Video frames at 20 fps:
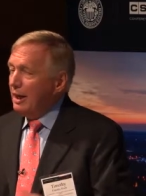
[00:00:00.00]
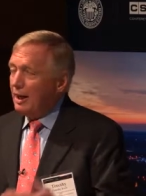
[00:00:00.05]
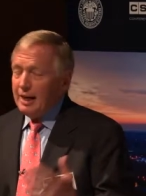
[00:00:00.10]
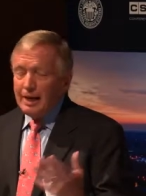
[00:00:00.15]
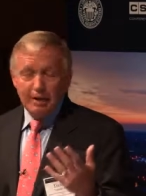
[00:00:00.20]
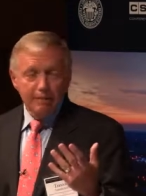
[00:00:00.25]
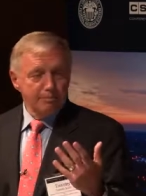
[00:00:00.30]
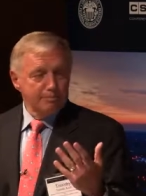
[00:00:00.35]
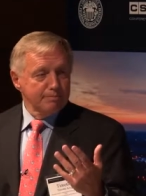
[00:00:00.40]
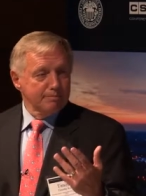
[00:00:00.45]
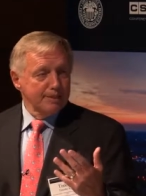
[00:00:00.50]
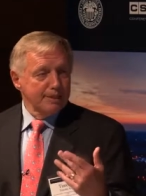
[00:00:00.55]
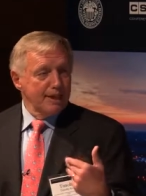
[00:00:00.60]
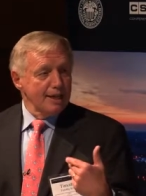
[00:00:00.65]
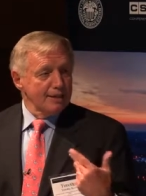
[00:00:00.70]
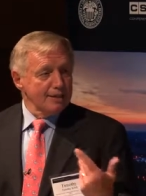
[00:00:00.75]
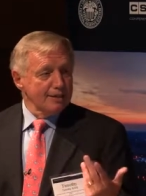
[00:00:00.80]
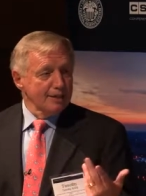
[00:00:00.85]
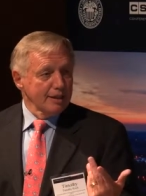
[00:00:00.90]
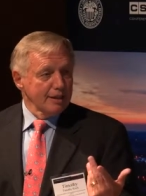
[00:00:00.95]
And I'm
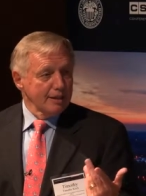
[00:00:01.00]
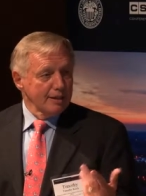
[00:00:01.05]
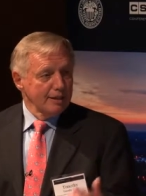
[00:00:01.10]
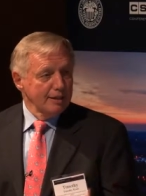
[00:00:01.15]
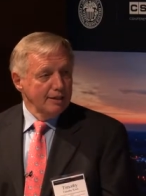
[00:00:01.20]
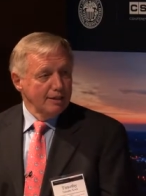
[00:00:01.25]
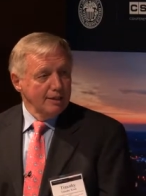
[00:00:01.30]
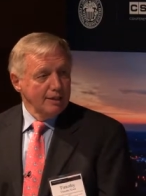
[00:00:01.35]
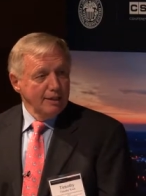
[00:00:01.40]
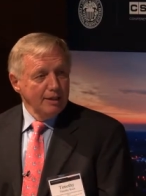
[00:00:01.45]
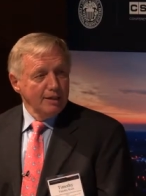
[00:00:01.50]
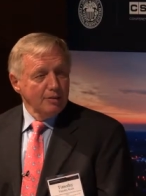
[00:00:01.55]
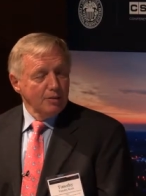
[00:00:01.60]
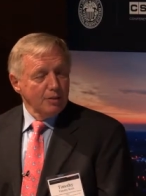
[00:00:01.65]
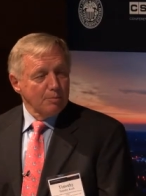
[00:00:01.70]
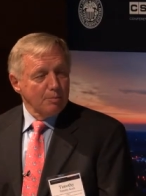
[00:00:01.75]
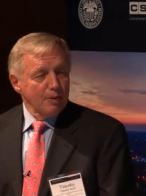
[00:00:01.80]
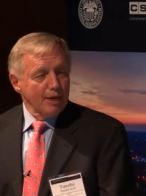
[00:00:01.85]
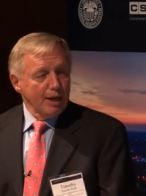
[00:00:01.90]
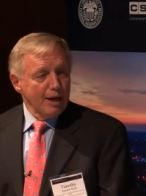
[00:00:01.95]
guessing
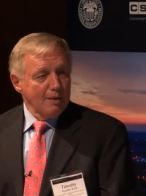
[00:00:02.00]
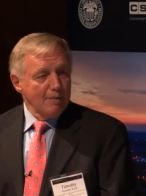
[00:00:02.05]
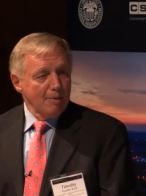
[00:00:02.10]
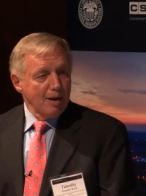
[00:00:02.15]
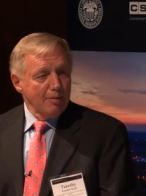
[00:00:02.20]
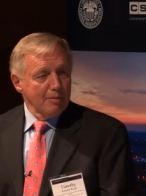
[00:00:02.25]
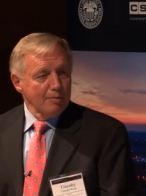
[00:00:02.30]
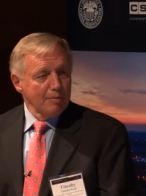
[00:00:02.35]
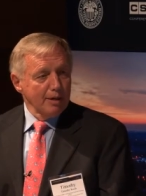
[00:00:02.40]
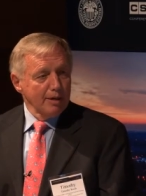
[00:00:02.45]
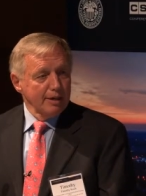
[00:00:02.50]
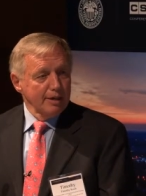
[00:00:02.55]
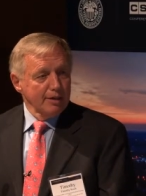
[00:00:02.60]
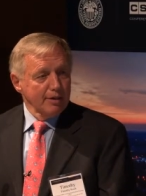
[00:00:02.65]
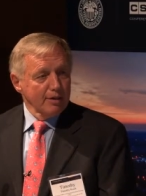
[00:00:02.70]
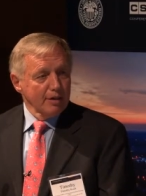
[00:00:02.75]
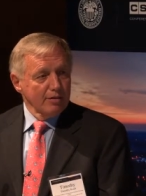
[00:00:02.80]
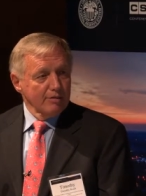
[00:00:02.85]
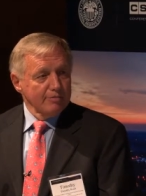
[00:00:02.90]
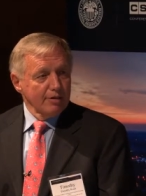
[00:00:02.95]
with a pretty high probability
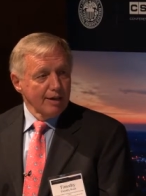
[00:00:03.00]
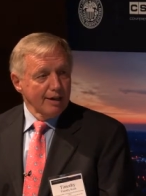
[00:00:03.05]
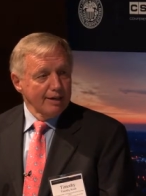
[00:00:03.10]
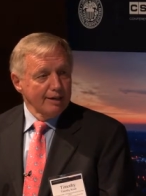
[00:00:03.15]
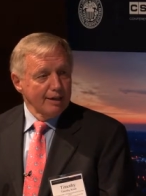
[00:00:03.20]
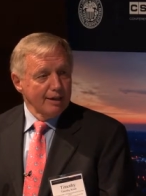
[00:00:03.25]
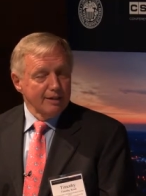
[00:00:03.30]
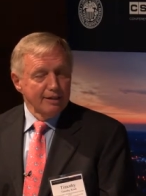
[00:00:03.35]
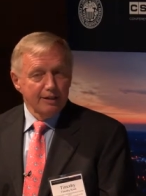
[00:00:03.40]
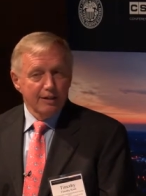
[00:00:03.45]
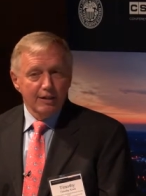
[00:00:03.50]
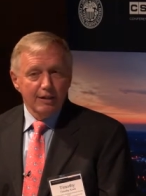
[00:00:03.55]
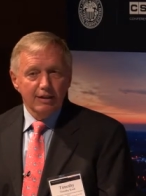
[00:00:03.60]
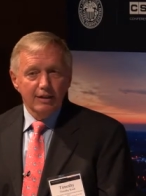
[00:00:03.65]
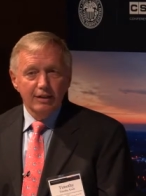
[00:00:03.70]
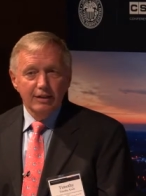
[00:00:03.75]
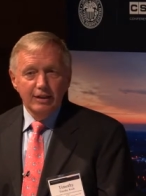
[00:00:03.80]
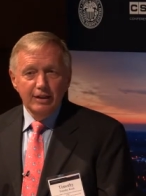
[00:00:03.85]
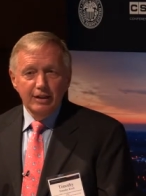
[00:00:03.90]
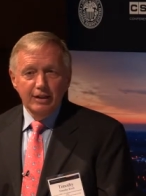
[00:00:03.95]
you're going to find that